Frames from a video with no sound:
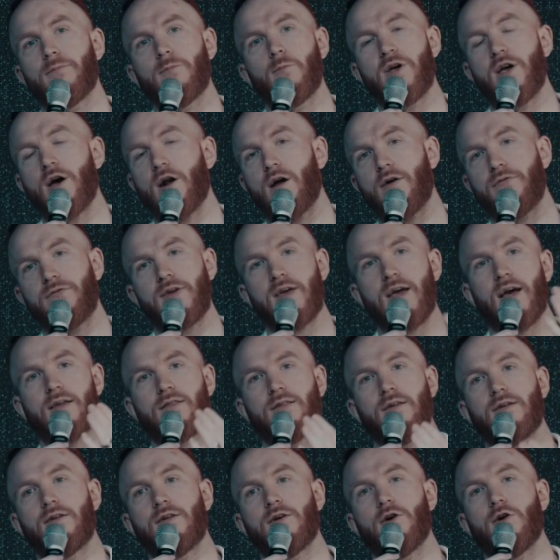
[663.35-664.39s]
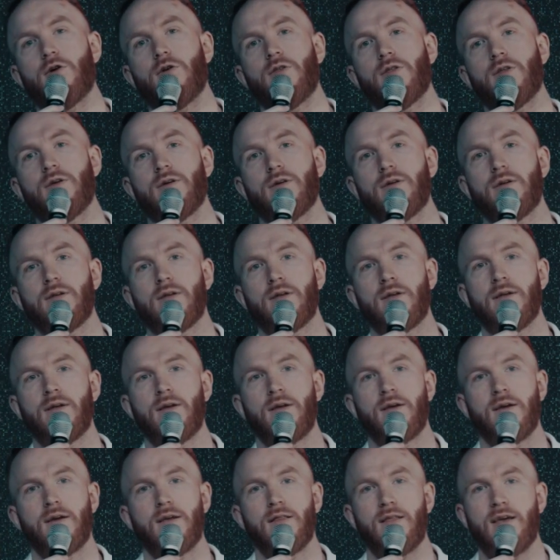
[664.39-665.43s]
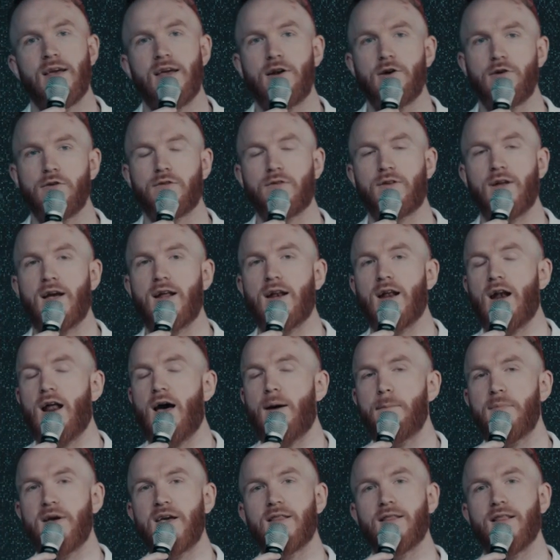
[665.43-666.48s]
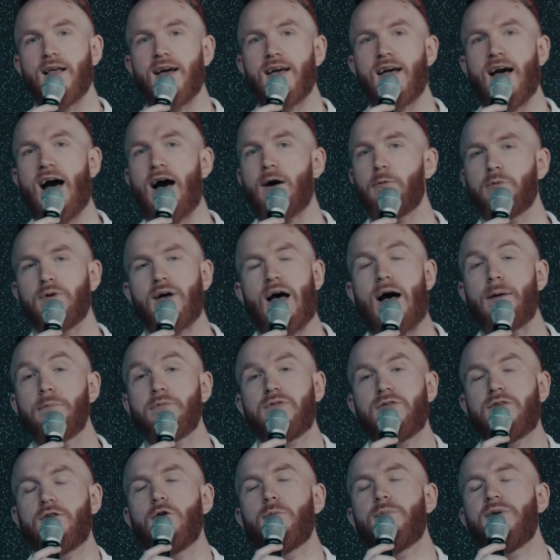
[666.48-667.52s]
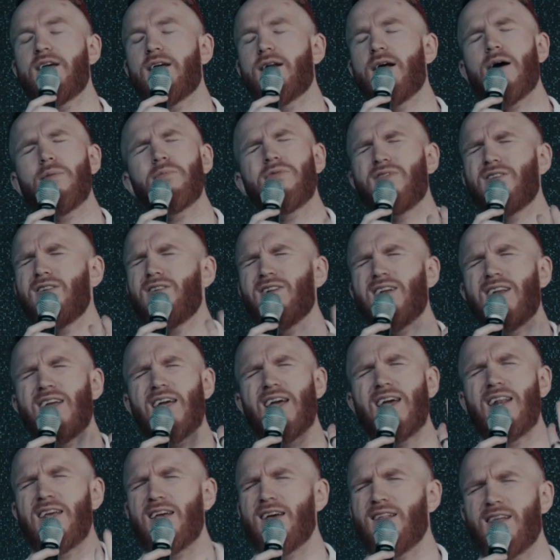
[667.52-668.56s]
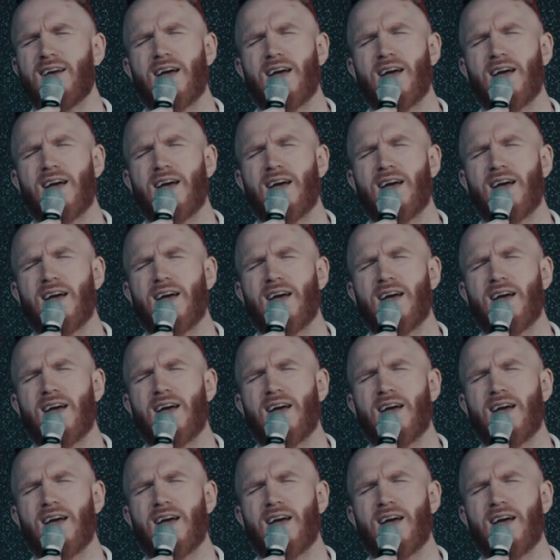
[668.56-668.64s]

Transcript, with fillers: We got off the exit to go to the, the interstate, and I mean, like, I, I'm still being, I'm still an idiot.